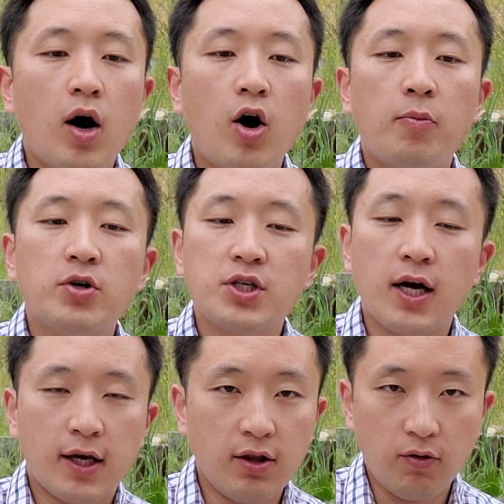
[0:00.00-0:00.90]
how much I
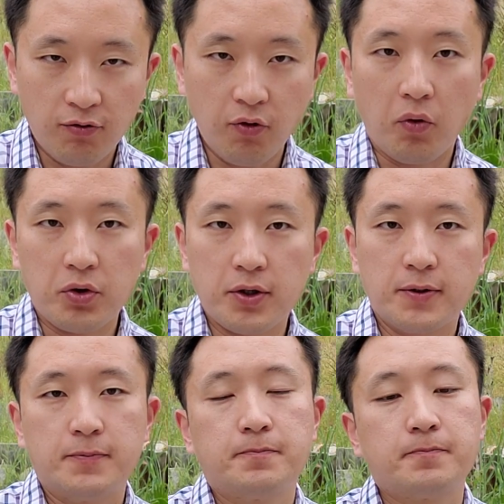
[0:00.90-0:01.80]
can afford,
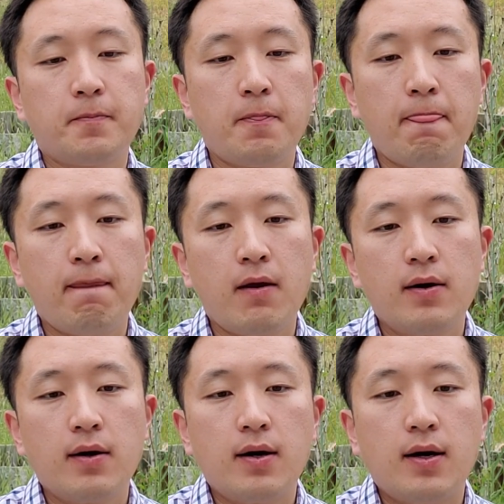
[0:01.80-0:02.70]

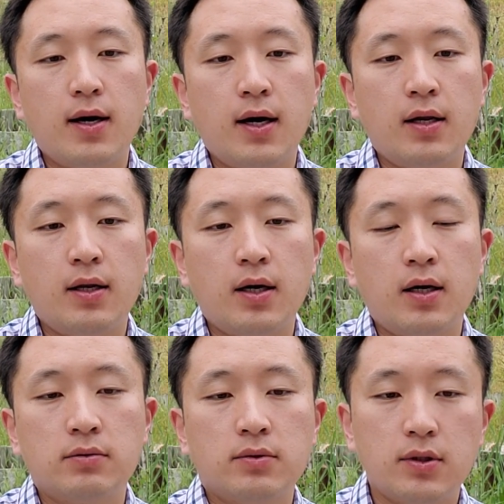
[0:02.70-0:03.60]
and
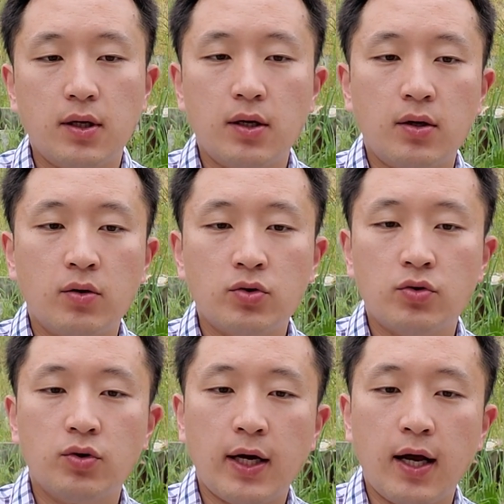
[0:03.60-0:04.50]
in order to
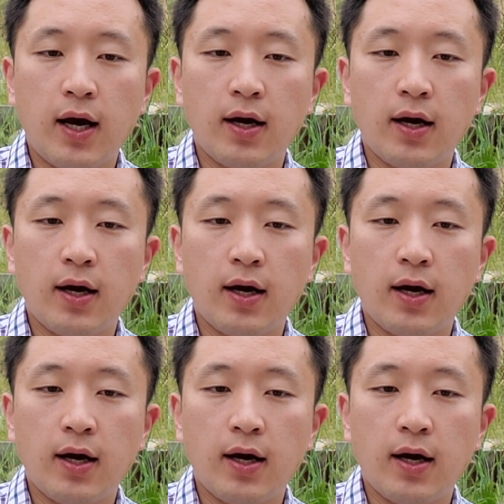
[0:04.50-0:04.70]
do that, I